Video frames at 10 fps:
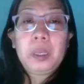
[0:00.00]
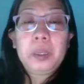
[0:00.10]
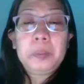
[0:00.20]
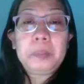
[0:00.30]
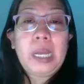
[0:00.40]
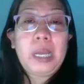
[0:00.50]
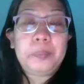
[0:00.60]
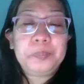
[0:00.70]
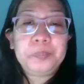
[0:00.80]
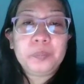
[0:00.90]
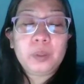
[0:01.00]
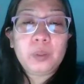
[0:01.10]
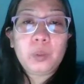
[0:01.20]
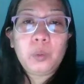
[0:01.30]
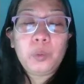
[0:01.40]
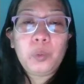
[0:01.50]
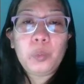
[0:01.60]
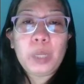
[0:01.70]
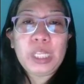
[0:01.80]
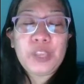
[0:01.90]
ma'am,
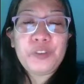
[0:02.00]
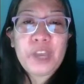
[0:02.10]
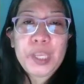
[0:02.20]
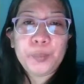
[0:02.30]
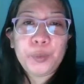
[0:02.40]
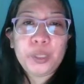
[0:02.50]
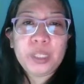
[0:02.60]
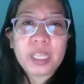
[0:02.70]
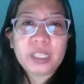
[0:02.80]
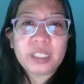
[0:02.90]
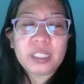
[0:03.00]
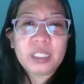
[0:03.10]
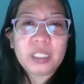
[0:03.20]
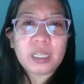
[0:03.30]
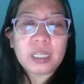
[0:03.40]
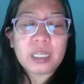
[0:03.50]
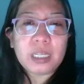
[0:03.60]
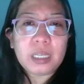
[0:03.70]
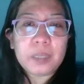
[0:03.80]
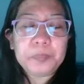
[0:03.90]
what if I am connected
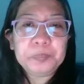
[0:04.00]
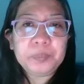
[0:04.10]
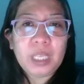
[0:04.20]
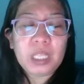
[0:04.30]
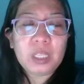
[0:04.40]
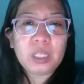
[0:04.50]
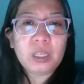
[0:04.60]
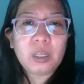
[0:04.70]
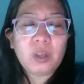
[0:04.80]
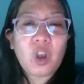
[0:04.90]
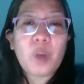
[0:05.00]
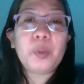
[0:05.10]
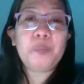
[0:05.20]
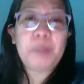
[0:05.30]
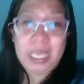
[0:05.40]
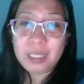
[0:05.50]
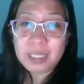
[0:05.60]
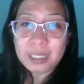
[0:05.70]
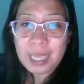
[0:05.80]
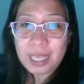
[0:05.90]
in common
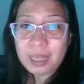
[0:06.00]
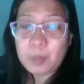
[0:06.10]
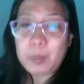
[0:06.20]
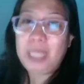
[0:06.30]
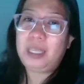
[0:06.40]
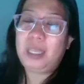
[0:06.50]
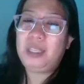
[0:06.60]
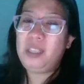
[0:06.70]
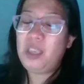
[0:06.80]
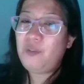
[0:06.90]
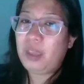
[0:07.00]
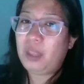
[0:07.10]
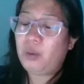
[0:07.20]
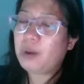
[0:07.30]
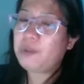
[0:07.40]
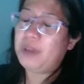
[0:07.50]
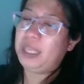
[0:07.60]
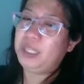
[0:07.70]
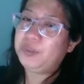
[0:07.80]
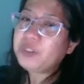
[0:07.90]
base and the beta is given, or
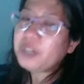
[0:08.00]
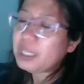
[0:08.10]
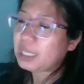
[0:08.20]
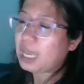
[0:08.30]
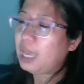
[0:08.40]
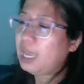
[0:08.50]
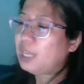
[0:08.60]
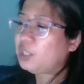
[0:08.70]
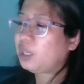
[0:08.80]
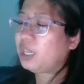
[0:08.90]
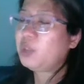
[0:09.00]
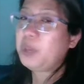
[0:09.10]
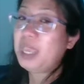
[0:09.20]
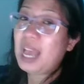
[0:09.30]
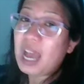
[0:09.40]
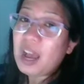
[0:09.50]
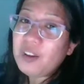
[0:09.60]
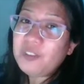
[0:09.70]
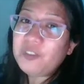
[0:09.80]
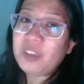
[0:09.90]
vice versa? So can we
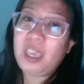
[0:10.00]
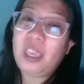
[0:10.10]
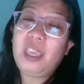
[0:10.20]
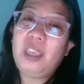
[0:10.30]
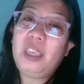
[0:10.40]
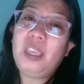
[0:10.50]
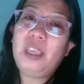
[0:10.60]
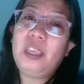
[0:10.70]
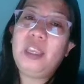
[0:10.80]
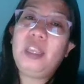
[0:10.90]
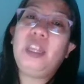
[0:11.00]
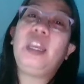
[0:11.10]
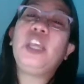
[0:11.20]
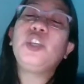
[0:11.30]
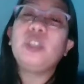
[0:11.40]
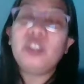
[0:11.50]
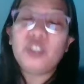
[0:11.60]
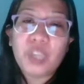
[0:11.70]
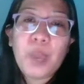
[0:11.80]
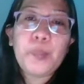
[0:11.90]
have a
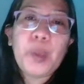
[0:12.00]
relationship